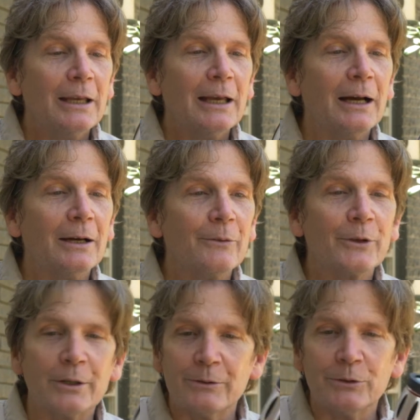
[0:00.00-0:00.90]

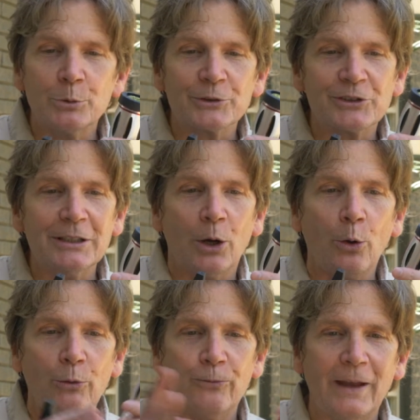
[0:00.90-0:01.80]
You'll see a
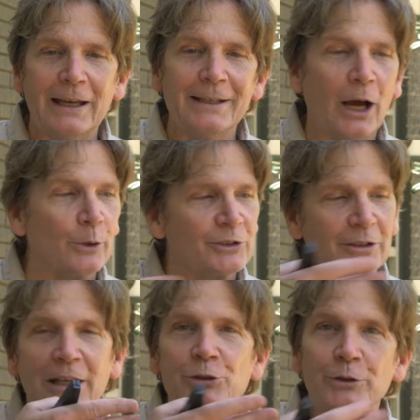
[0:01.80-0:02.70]
whole fanned out
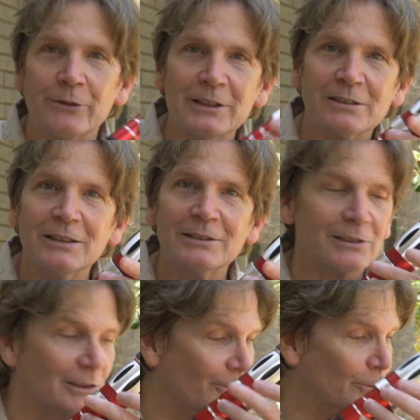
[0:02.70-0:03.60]
selection of these
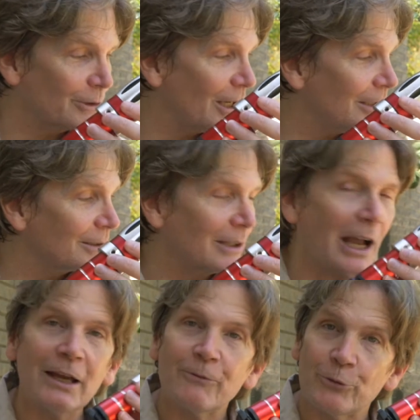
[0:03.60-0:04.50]
lenses at different sizes.
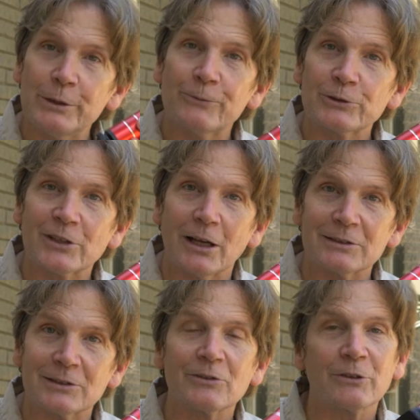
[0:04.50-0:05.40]
I have 3 different
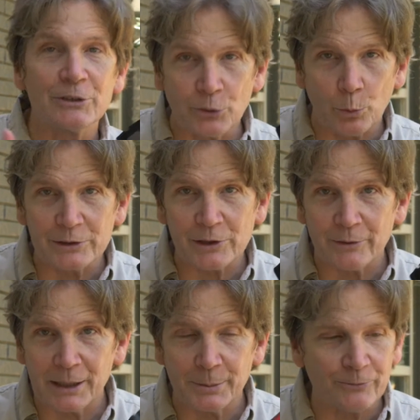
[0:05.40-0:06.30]
sizes. These are the ones I
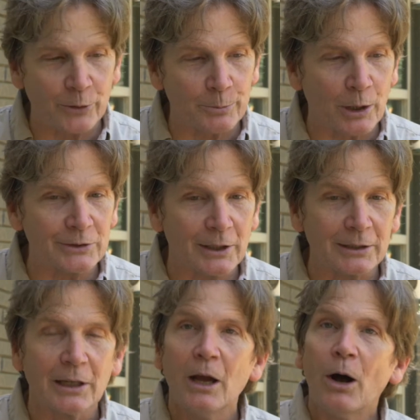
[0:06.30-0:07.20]
recommend for the project.